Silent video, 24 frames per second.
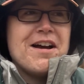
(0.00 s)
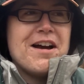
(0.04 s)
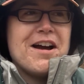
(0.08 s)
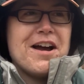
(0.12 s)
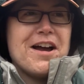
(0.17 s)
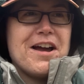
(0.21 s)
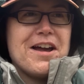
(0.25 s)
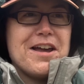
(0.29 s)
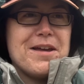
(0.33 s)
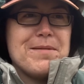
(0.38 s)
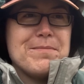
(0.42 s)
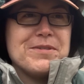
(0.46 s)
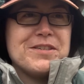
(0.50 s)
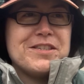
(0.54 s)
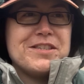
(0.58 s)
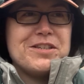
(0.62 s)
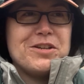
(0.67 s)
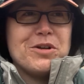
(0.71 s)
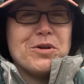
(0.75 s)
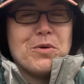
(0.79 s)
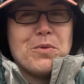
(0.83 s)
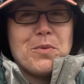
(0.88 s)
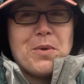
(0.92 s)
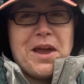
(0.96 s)
I'm
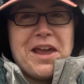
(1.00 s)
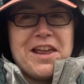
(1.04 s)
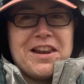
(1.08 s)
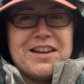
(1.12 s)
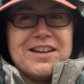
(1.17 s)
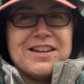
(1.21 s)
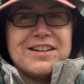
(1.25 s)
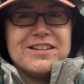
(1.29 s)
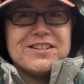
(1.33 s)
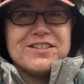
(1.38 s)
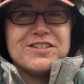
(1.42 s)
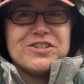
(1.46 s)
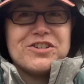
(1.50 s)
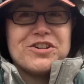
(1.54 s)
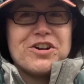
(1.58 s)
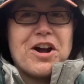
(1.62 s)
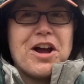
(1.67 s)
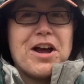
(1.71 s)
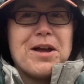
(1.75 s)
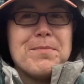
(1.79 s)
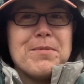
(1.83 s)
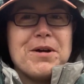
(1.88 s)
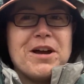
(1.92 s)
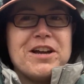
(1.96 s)
still waiting to
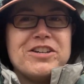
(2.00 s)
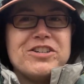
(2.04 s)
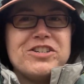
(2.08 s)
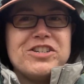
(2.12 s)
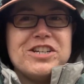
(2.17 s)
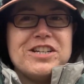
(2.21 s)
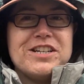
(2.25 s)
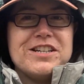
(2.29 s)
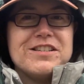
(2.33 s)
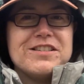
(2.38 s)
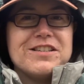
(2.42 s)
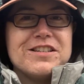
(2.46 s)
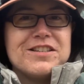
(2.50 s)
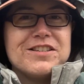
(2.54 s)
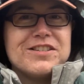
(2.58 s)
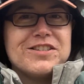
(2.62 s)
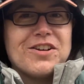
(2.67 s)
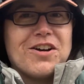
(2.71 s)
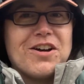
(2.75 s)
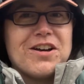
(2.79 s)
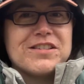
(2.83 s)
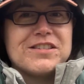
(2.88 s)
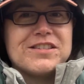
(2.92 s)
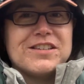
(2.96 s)
try my cheese and
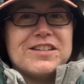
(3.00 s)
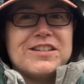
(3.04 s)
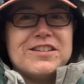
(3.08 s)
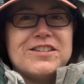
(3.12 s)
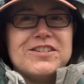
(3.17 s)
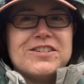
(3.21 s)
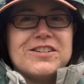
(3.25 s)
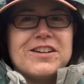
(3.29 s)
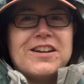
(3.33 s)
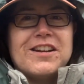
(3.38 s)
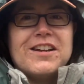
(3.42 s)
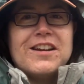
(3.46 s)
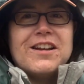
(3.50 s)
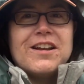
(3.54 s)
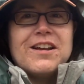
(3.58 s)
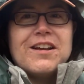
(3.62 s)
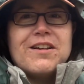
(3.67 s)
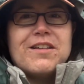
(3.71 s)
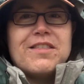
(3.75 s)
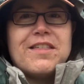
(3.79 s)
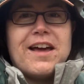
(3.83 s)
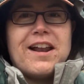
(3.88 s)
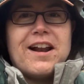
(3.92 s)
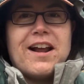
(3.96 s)
sausage
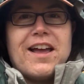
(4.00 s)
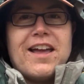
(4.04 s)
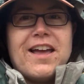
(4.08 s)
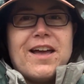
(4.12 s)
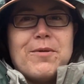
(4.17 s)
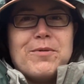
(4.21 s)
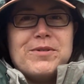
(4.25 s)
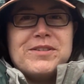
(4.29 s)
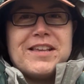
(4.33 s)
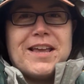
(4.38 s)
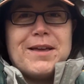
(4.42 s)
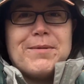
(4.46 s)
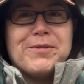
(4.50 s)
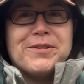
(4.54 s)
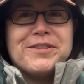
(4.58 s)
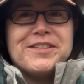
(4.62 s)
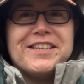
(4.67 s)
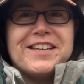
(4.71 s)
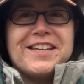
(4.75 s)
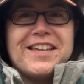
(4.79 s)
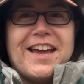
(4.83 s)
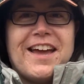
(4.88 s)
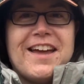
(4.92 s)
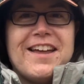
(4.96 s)
that I was able
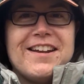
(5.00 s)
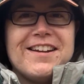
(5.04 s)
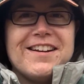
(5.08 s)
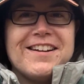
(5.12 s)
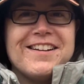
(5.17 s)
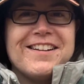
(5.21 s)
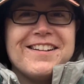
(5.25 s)
to get.